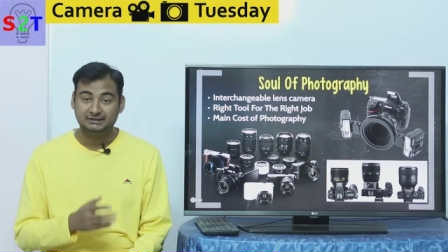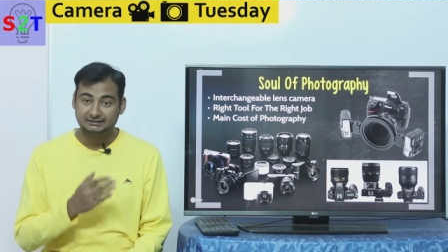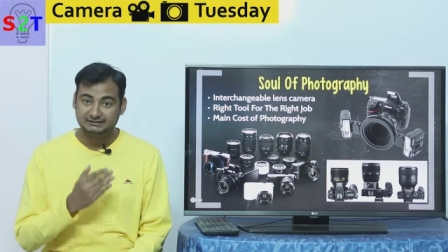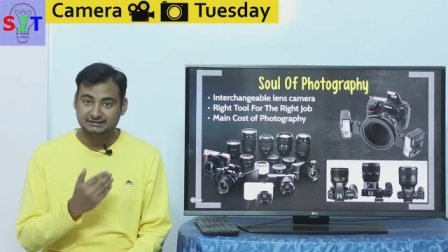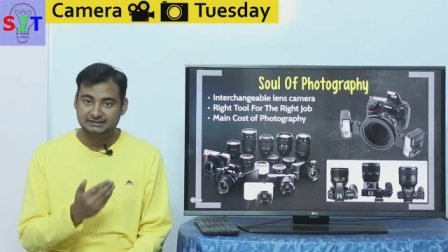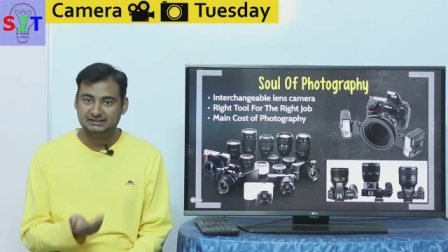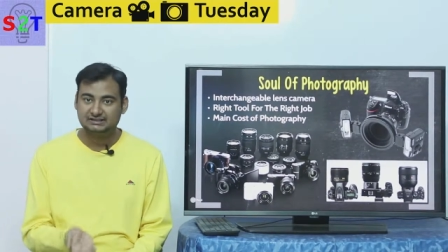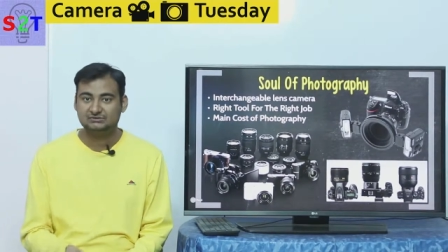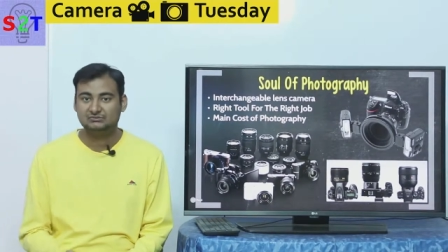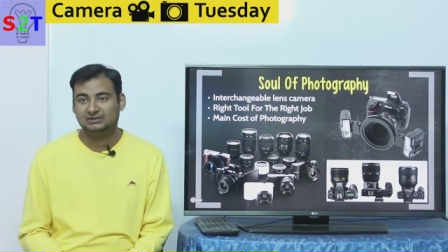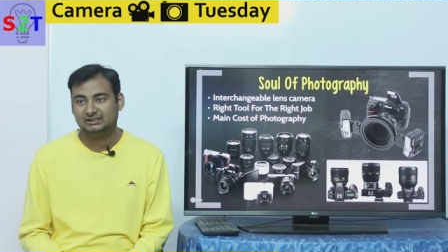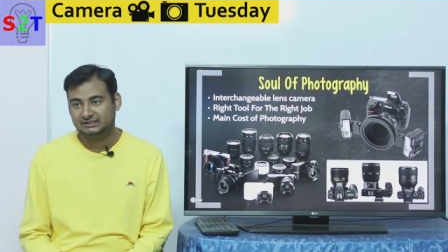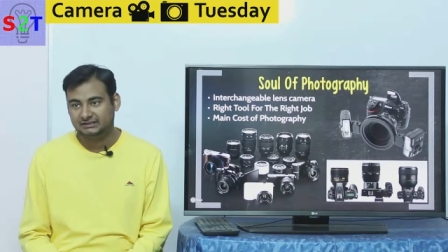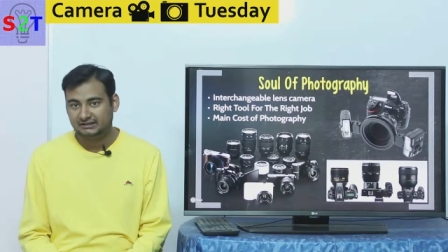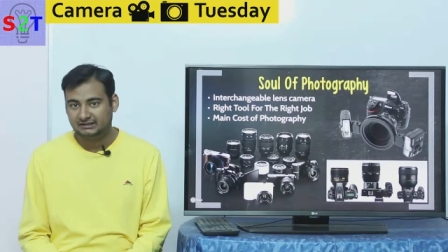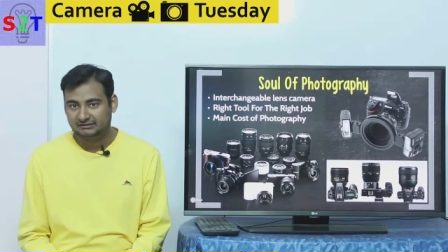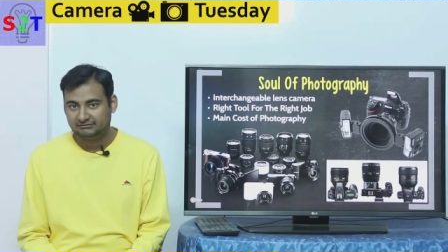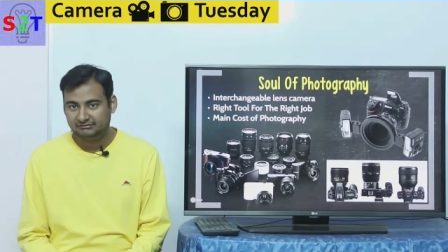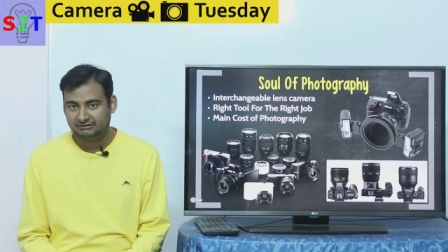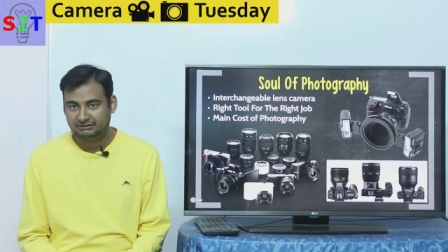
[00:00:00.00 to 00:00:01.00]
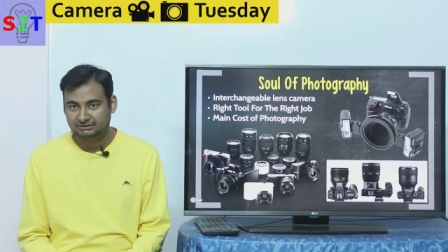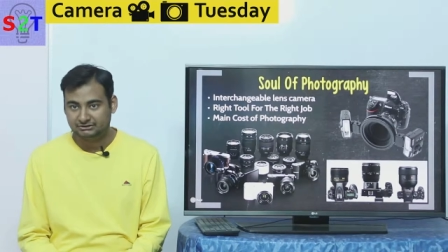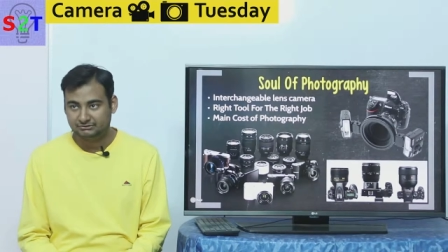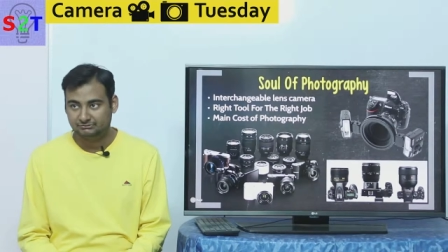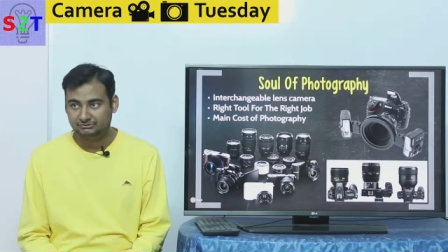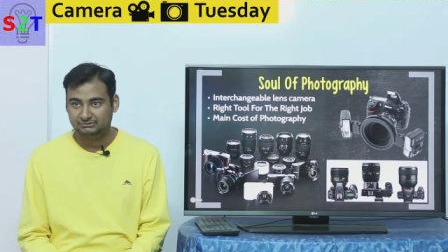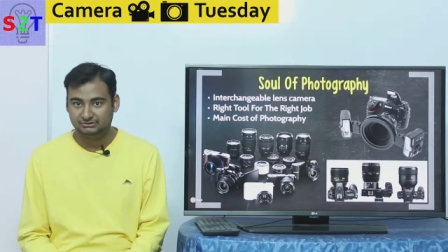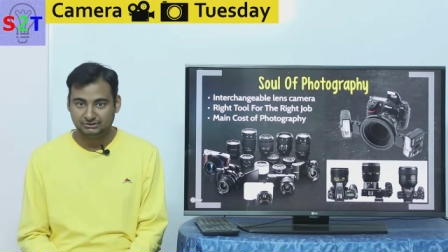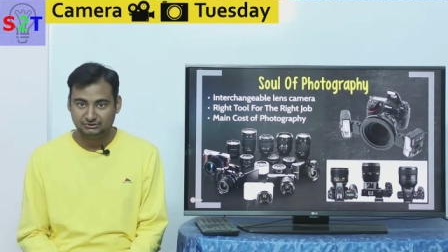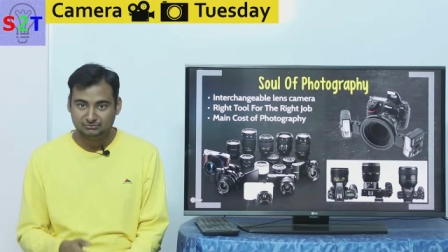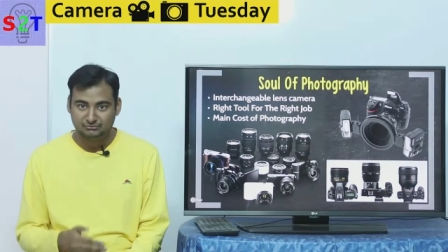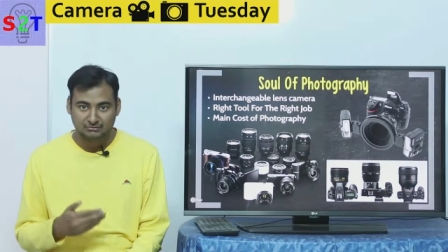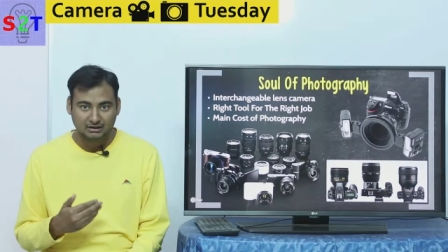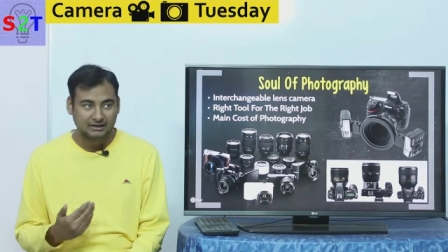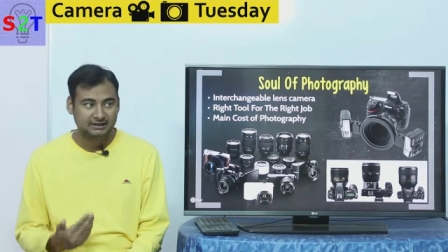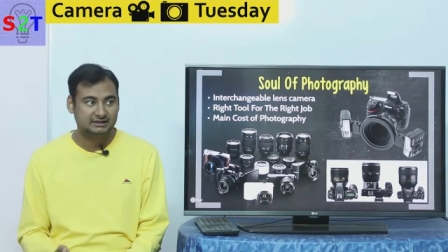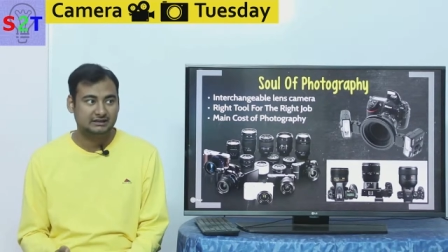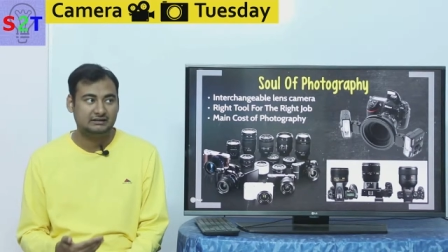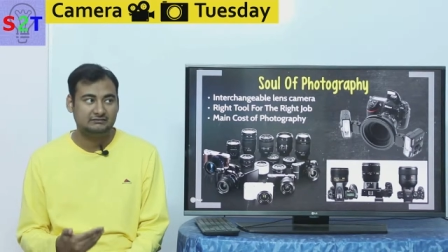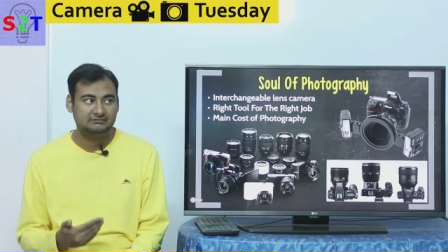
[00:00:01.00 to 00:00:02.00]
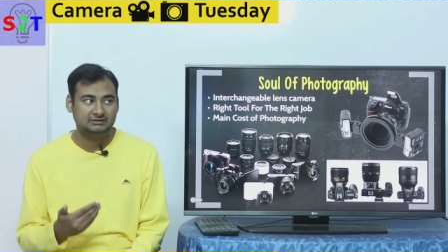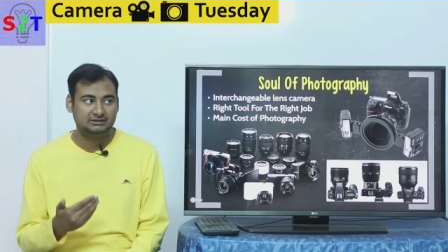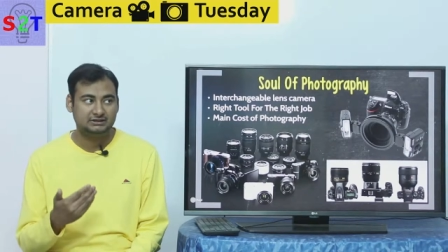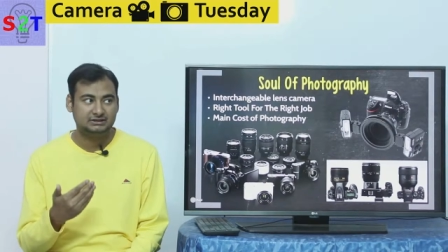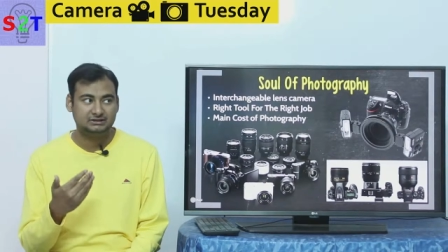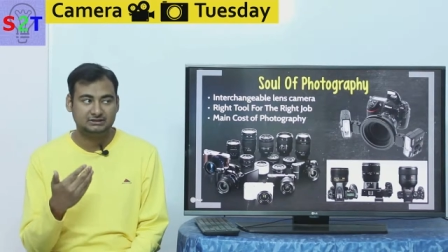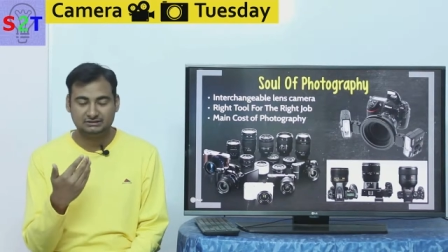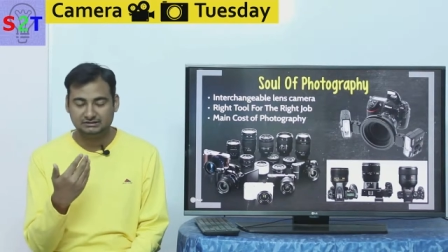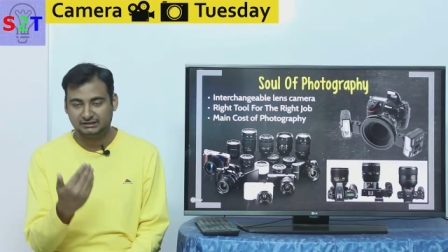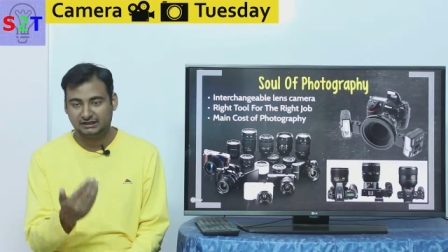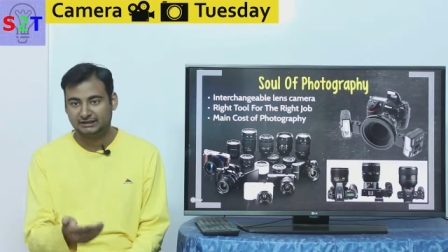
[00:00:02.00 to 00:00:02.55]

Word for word: this is what they are referring to you might have a,